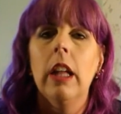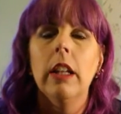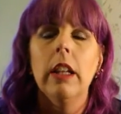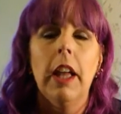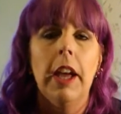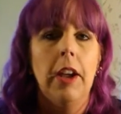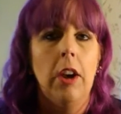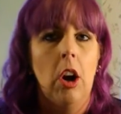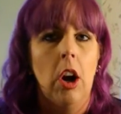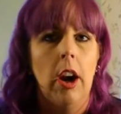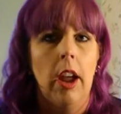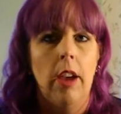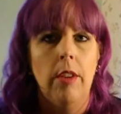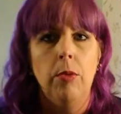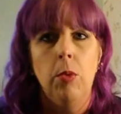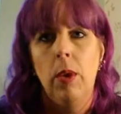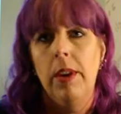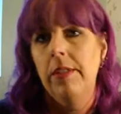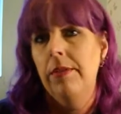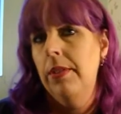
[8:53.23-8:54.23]
like our
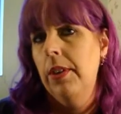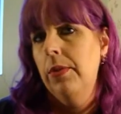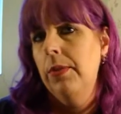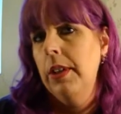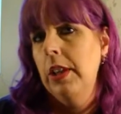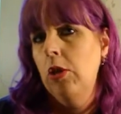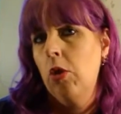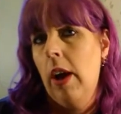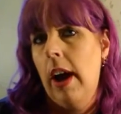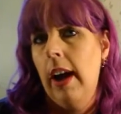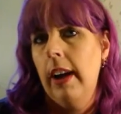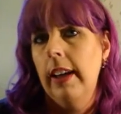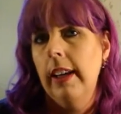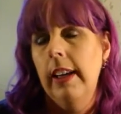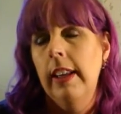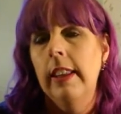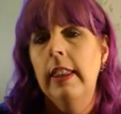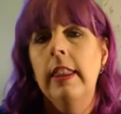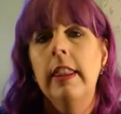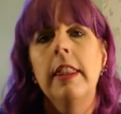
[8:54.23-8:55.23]
F-150 track
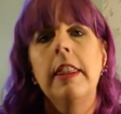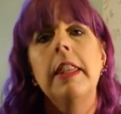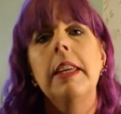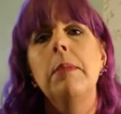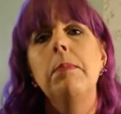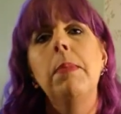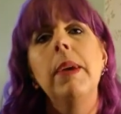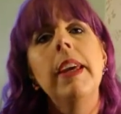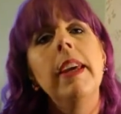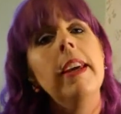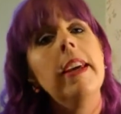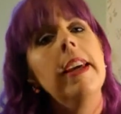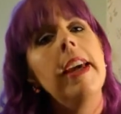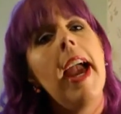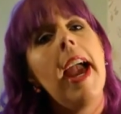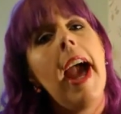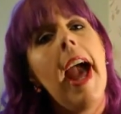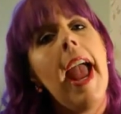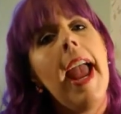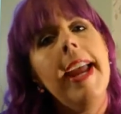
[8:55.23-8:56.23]
in the big
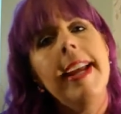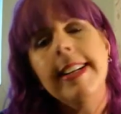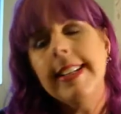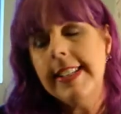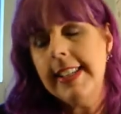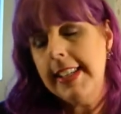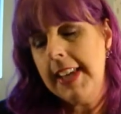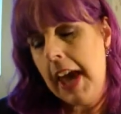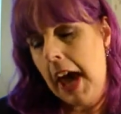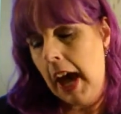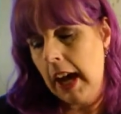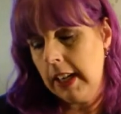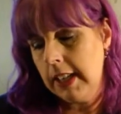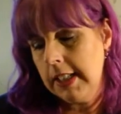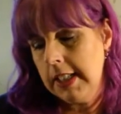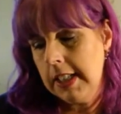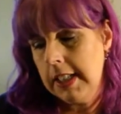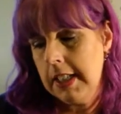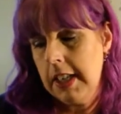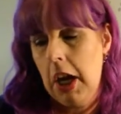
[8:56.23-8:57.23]
ATX,
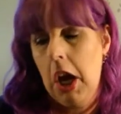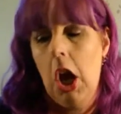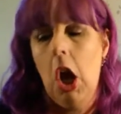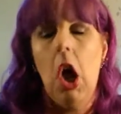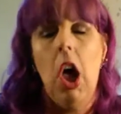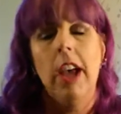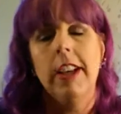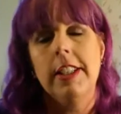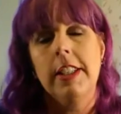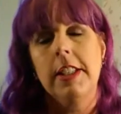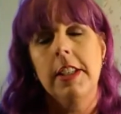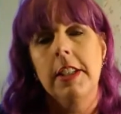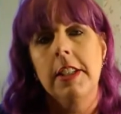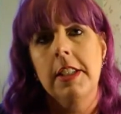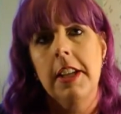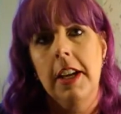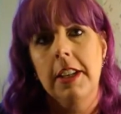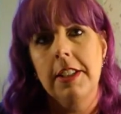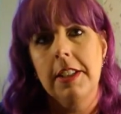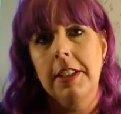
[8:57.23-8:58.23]
Austin,
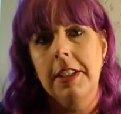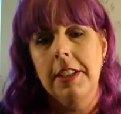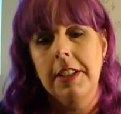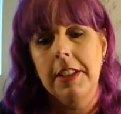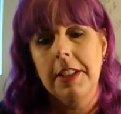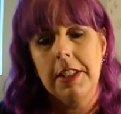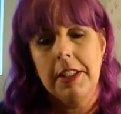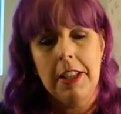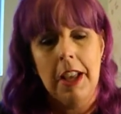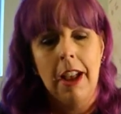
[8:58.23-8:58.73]
Texas.